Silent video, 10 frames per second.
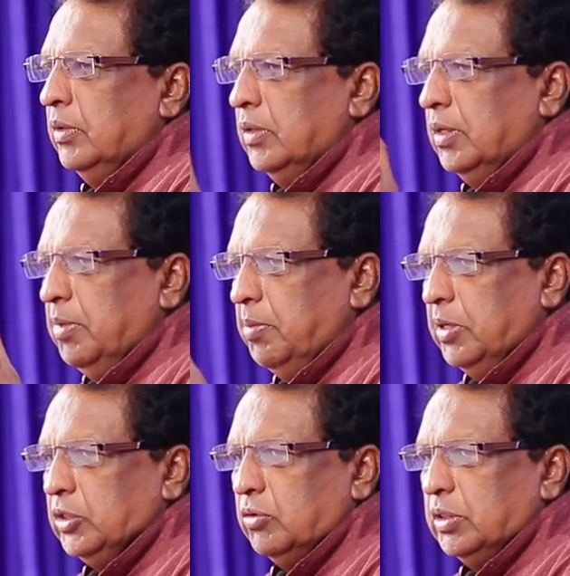the
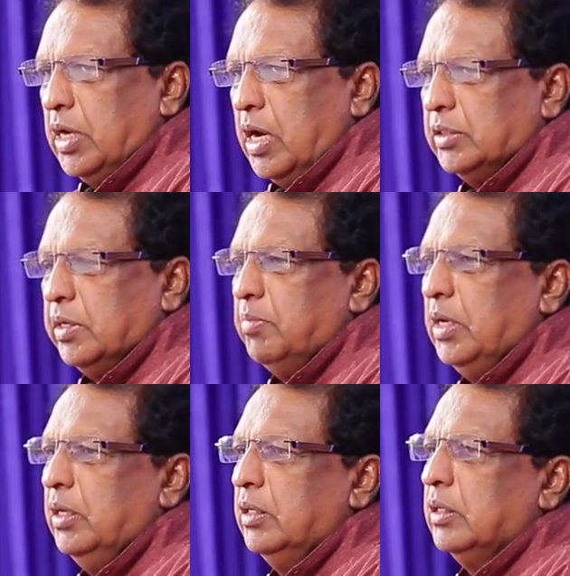members of the General
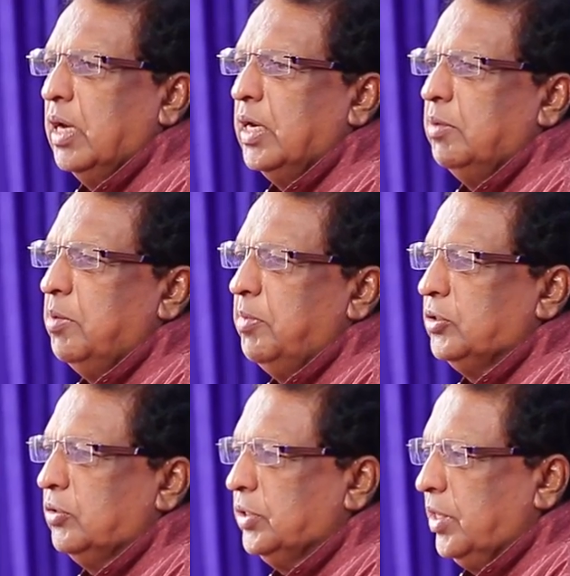Assembly and the
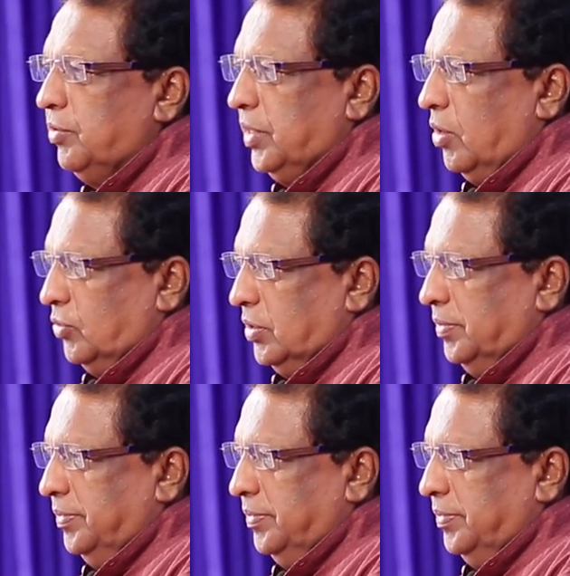members of the Security Council.